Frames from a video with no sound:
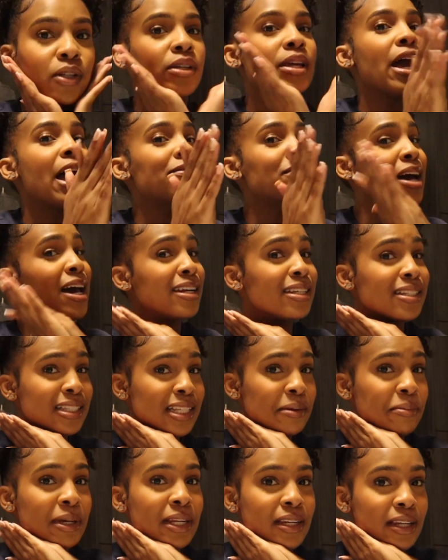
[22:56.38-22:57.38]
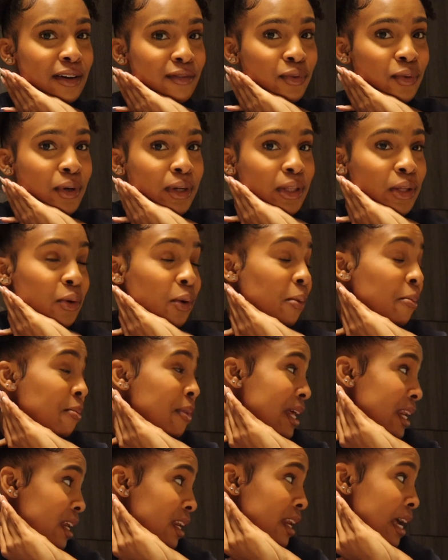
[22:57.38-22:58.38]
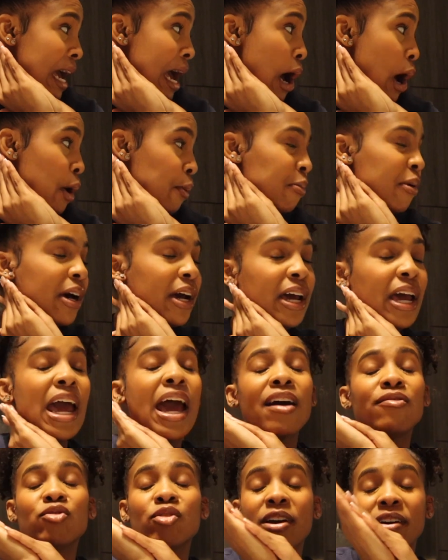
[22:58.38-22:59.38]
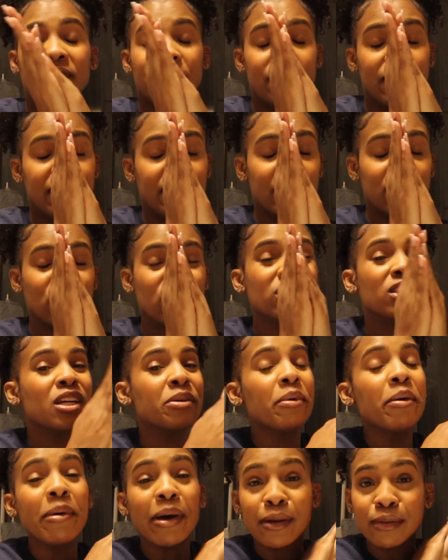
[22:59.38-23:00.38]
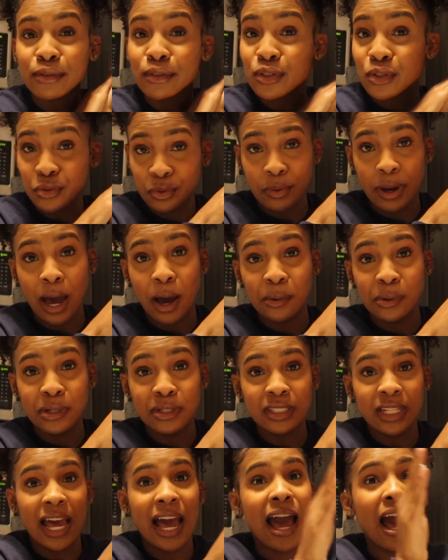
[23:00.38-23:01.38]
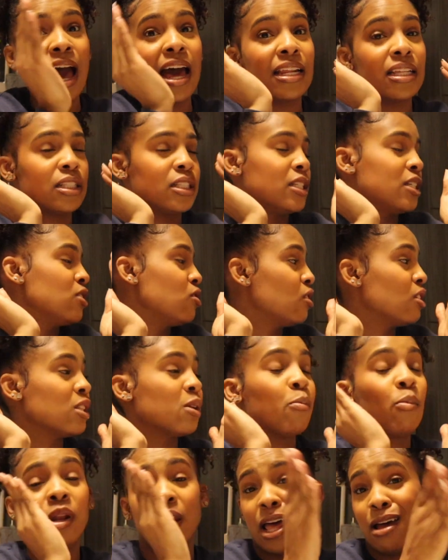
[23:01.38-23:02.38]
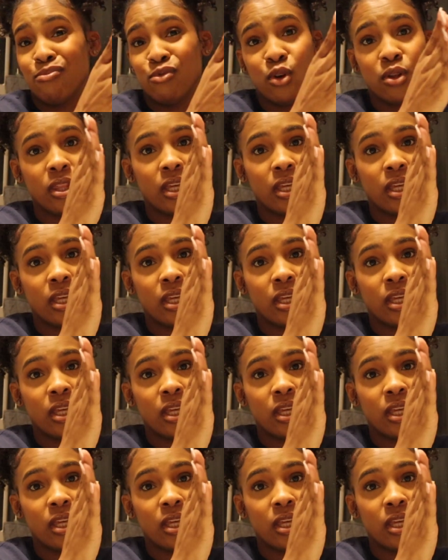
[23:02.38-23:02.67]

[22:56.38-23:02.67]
So yeah, I've honestly been done for a little minute now, but after I finished, it took me about two hours. I honestly just plopped